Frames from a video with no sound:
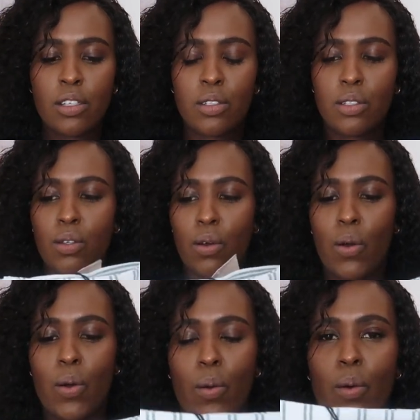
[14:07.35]

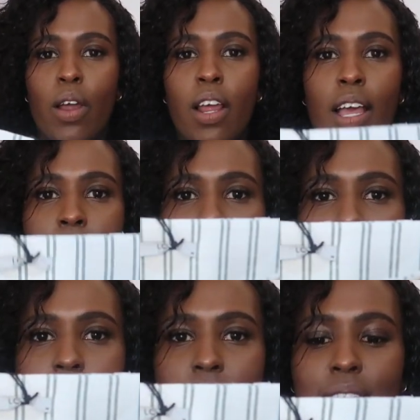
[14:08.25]
So
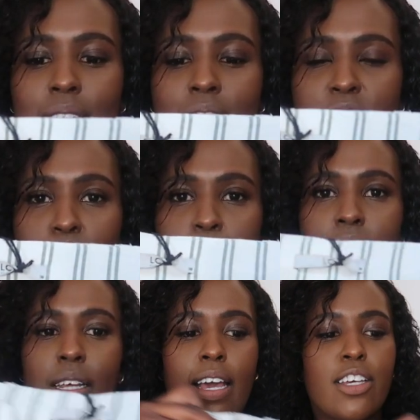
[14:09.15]
this is the last
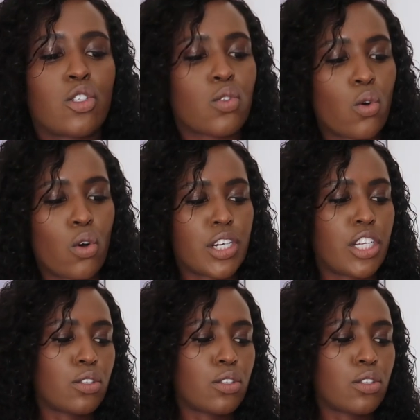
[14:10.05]
one that I scored.